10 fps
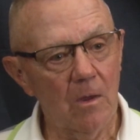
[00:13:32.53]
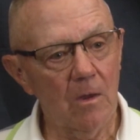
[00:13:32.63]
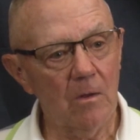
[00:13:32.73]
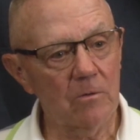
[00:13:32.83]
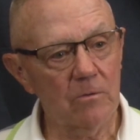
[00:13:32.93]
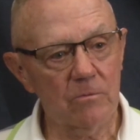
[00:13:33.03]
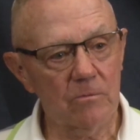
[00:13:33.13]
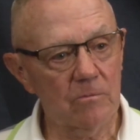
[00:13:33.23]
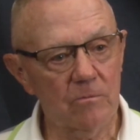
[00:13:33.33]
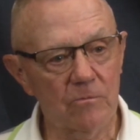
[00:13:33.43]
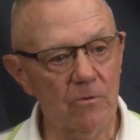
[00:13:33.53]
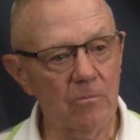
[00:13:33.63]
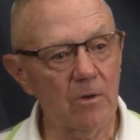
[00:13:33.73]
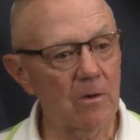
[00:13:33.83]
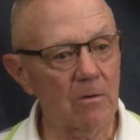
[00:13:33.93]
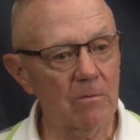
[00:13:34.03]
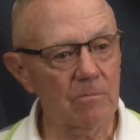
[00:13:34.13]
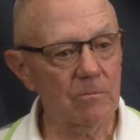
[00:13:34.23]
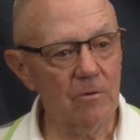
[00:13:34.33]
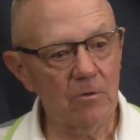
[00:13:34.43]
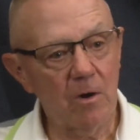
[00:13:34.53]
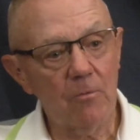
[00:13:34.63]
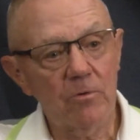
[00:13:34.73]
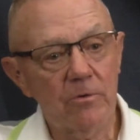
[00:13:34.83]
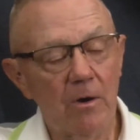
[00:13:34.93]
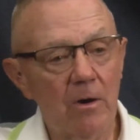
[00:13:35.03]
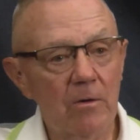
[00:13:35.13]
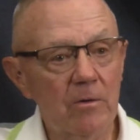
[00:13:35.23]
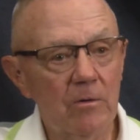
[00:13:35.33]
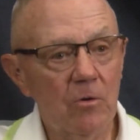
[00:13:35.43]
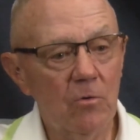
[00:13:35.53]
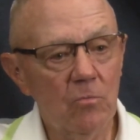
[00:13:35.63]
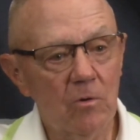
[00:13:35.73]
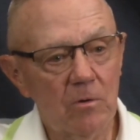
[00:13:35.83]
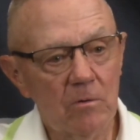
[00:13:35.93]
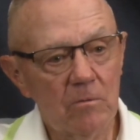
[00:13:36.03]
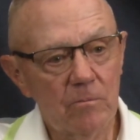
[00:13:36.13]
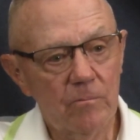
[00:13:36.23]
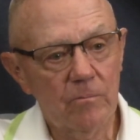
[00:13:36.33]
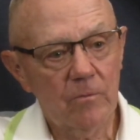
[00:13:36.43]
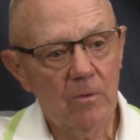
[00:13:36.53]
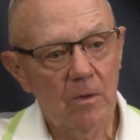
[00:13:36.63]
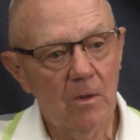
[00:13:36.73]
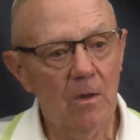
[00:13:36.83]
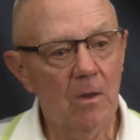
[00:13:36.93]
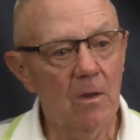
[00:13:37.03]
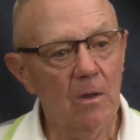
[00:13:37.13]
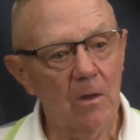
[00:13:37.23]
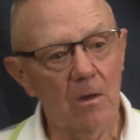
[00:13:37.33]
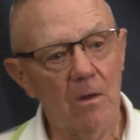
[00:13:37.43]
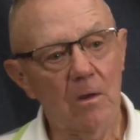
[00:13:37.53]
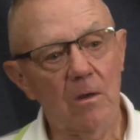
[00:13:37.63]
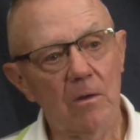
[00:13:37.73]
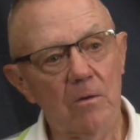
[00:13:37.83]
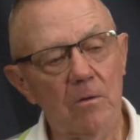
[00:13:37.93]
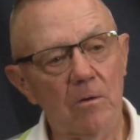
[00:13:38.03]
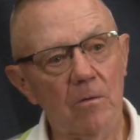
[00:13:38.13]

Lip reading: And just from there, I retired in '01. And